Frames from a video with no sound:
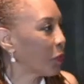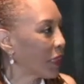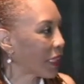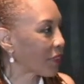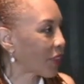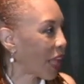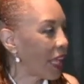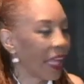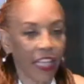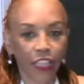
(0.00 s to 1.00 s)
believe that.
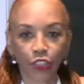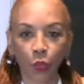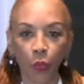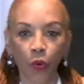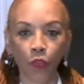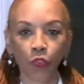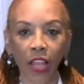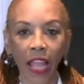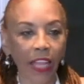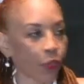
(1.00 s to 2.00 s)
Is the world
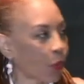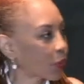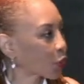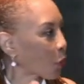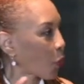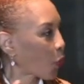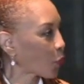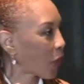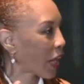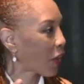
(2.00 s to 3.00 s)
flat or is the world
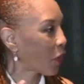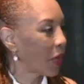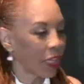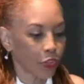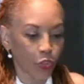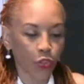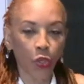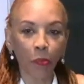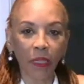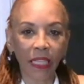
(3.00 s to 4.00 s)
round? Do
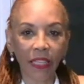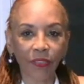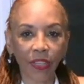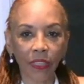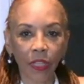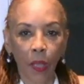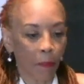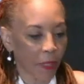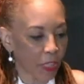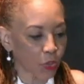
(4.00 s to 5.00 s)
you believe it?
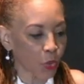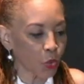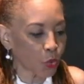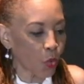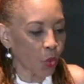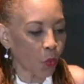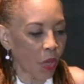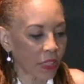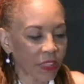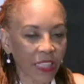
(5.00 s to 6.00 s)
Because who's going to
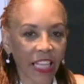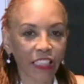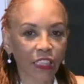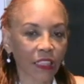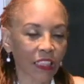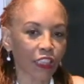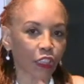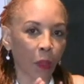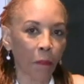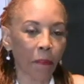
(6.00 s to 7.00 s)
want to change the
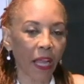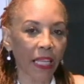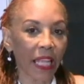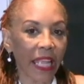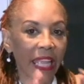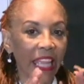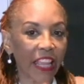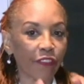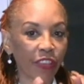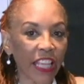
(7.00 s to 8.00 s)
system? But
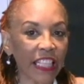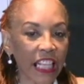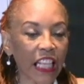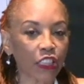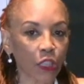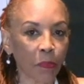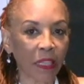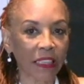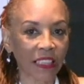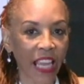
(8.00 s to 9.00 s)
it needs to
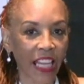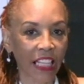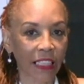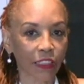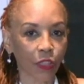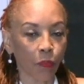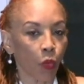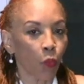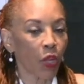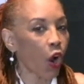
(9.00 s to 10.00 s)
be changed.
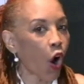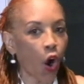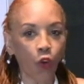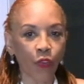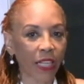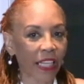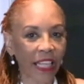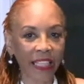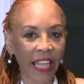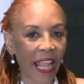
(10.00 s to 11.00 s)
We are already
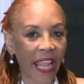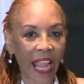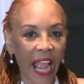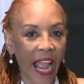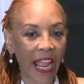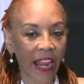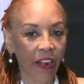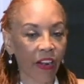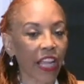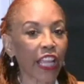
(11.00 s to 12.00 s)
in the AI
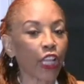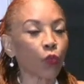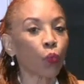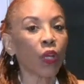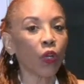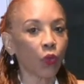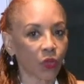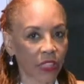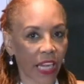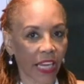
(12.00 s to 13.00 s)
era. It will
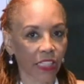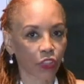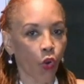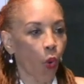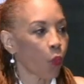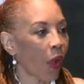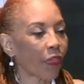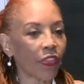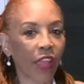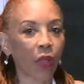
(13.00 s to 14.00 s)
change,
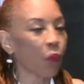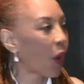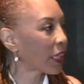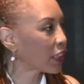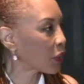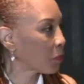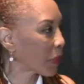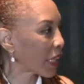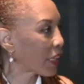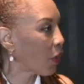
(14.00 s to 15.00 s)
whether they want it to
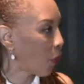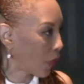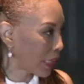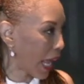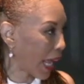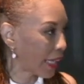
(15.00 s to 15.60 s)
be or not.